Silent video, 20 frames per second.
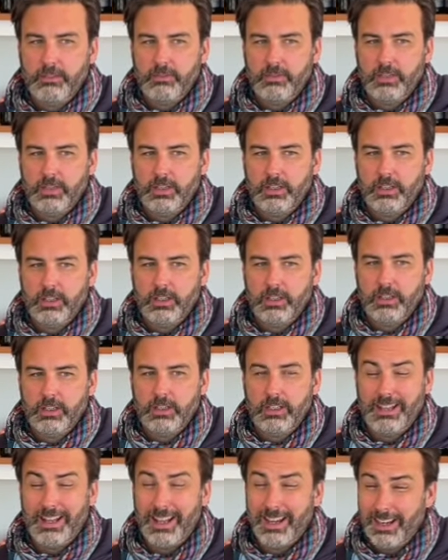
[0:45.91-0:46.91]
for
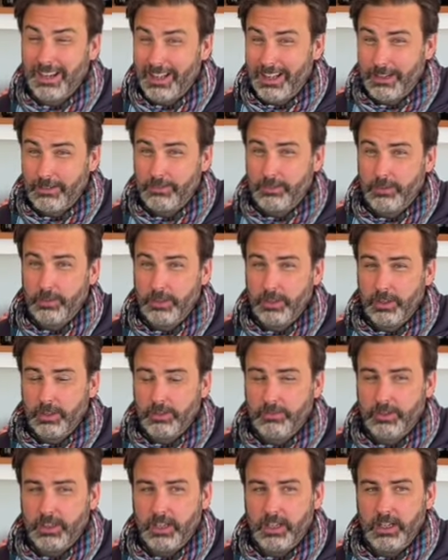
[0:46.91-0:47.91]
not a lot of fruit on
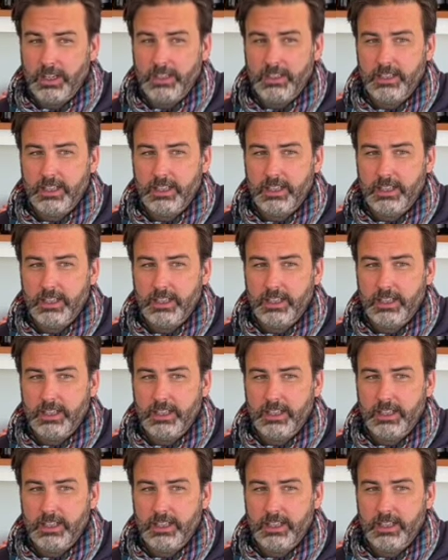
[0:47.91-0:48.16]
the vine.